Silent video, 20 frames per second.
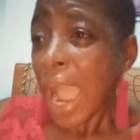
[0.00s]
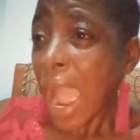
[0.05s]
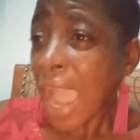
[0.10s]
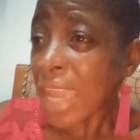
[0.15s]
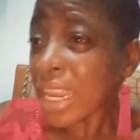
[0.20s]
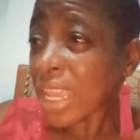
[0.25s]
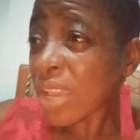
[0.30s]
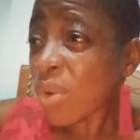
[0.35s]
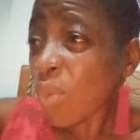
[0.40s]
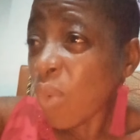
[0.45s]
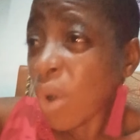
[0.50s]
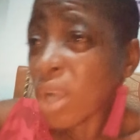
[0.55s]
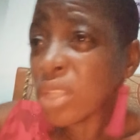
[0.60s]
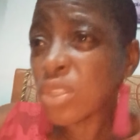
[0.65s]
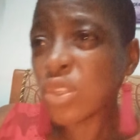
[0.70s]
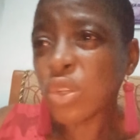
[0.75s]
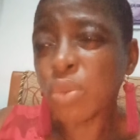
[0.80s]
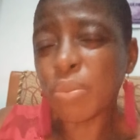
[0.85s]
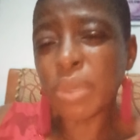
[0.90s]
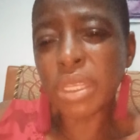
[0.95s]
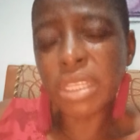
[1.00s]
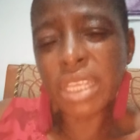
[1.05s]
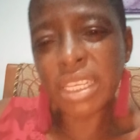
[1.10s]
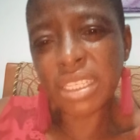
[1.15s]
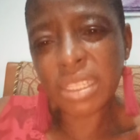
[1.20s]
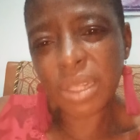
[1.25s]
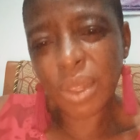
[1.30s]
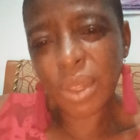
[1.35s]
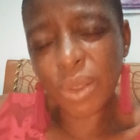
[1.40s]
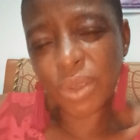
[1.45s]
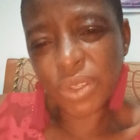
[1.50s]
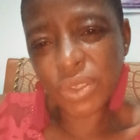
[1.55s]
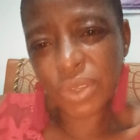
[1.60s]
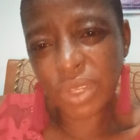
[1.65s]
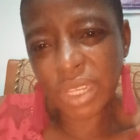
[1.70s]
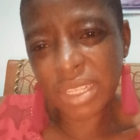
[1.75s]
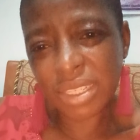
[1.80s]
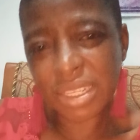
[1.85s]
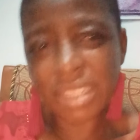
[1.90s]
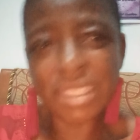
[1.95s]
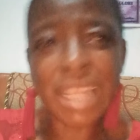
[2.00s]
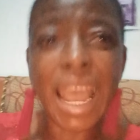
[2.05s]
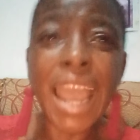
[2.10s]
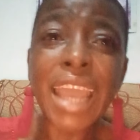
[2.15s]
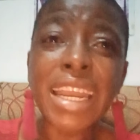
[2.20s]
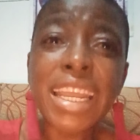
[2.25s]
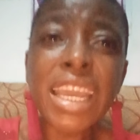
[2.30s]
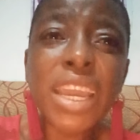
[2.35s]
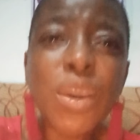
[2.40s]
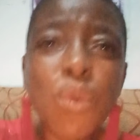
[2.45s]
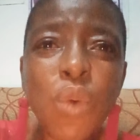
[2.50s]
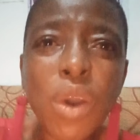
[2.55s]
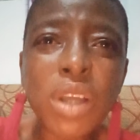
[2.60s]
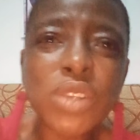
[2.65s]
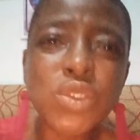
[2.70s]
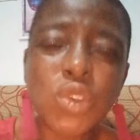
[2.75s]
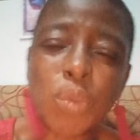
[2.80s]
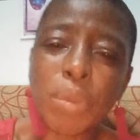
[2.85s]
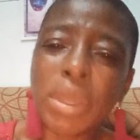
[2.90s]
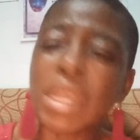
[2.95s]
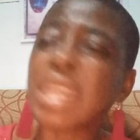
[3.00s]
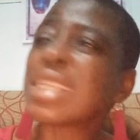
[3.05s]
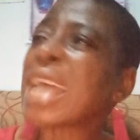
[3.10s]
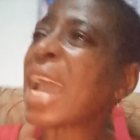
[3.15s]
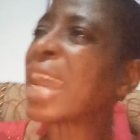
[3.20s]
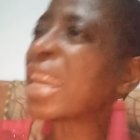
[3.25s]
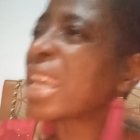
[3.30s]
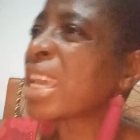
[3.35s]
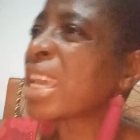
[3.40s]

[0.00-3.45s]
I didn't want to be this close to this sister. I didn't want to be in this